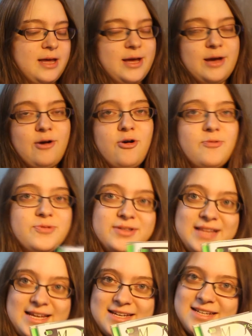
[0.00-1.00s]
I hope you
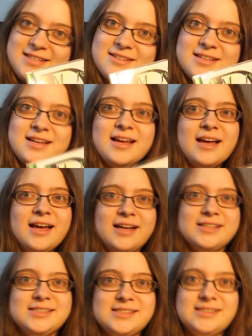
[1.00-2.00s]
like it.
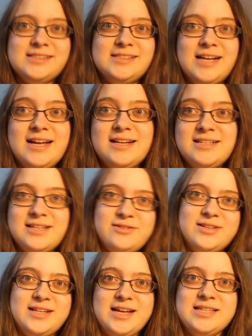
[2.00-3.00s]
And I'll see you
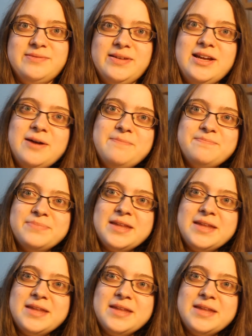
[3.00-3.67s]
in the next video.